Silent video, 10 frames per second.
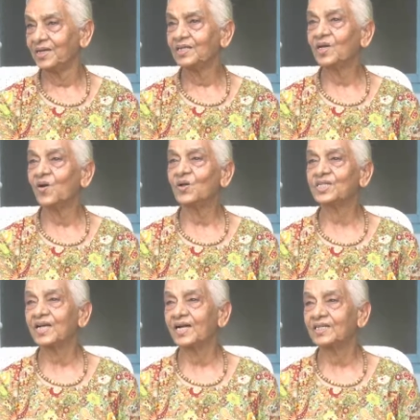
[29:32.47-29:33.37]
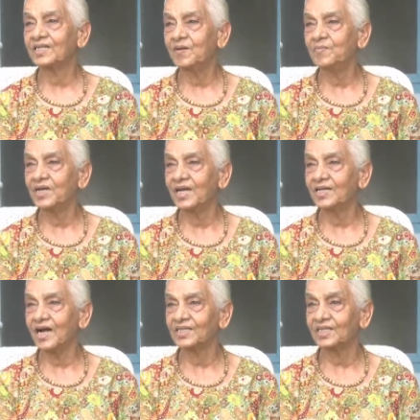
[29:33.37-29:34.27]
They all started coming and
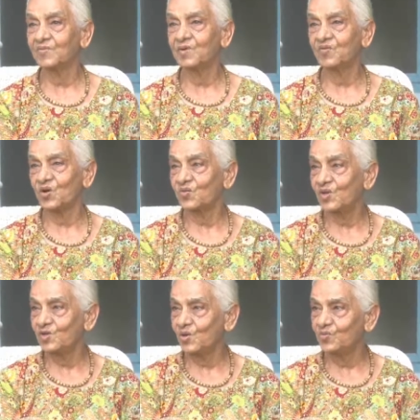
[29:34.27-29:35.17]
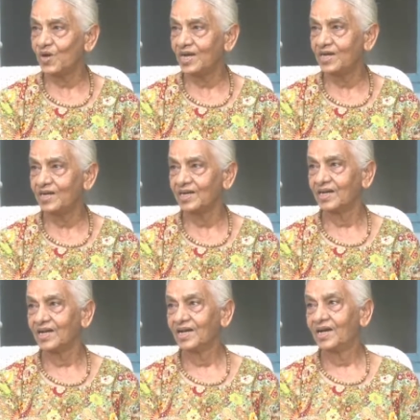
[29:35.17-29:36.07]
asking me, what will you wear?
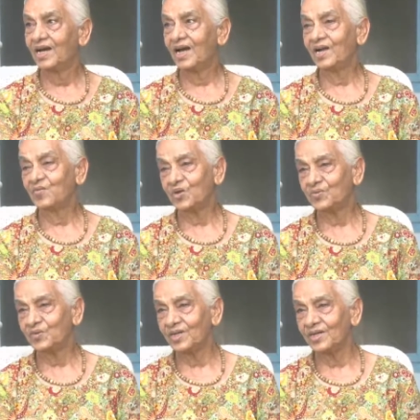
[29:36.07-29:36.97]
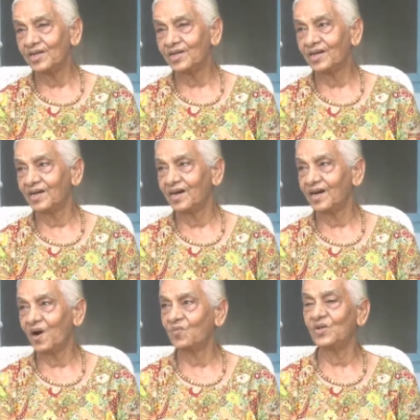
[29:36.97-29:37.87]
And
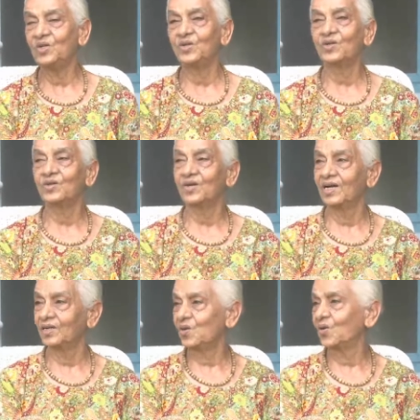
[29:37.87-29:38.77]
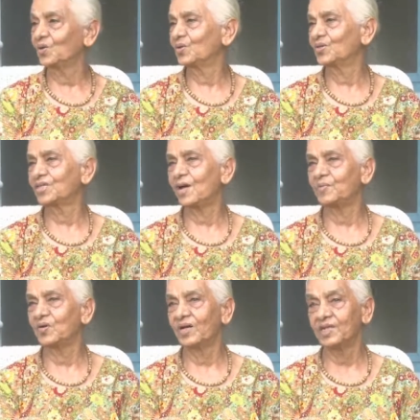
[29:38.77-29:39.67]
how will you, and all those type
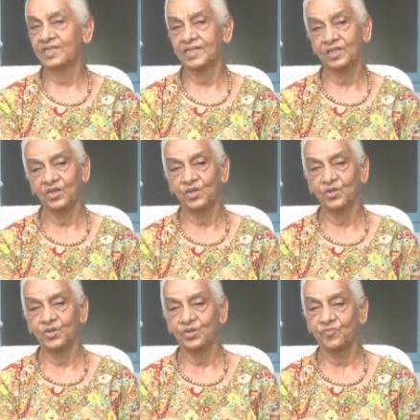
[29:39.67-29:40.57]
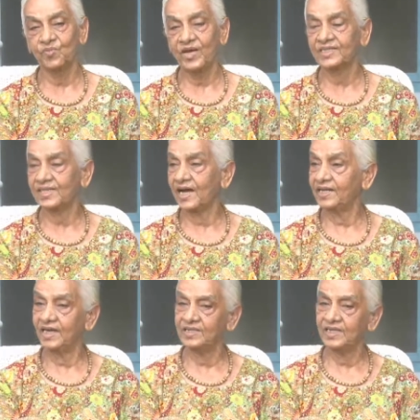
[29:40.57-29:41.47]
of, they said, you should wear
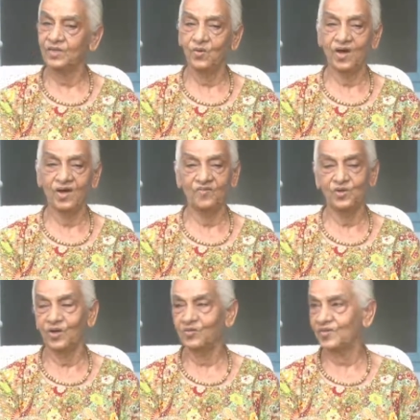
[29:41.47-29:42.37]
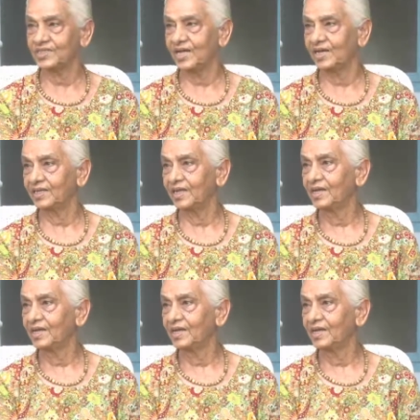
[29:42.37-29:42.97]
sari. I said, no, I will not wear sari.